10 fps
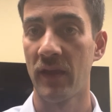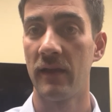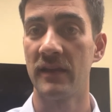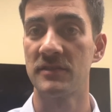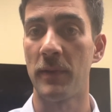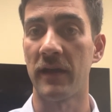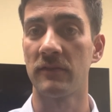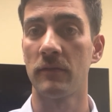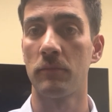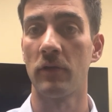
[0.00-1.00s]
expect
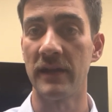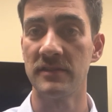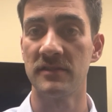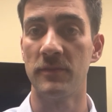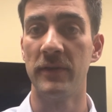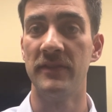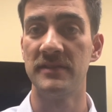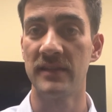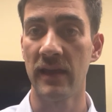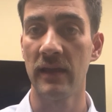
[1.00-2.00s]
prices to be the
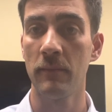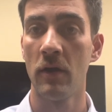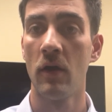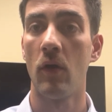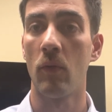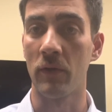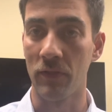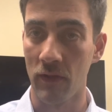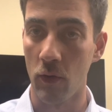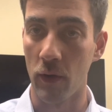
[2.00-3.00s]
same or
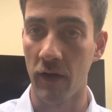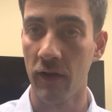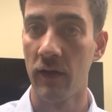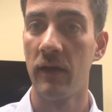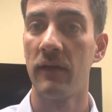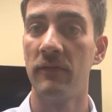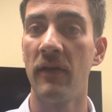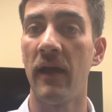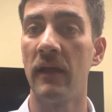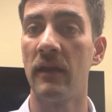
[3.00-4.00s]
lower
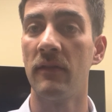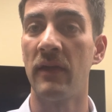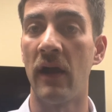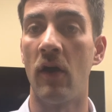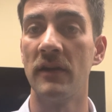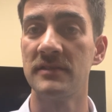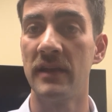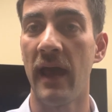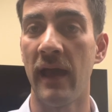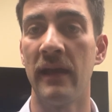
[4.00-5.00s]
than they are
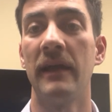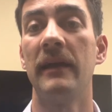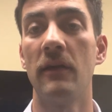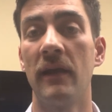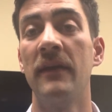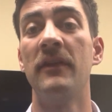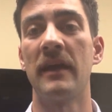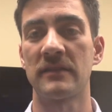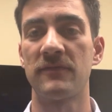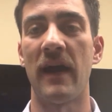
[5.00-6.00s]
today in the
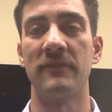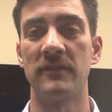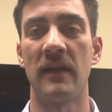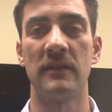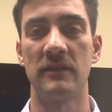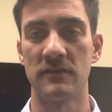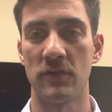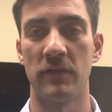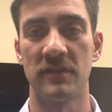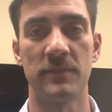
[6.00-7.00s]
next 5 to 10 years. So
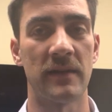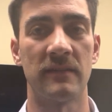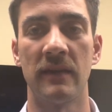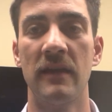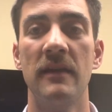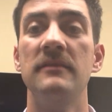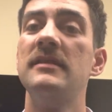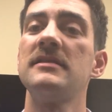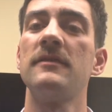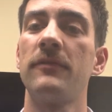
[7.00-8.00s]
they're expecting
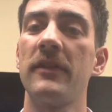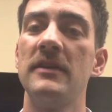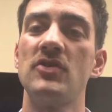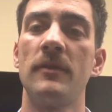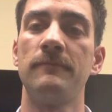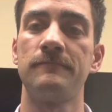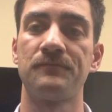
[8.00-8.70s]
disinflation,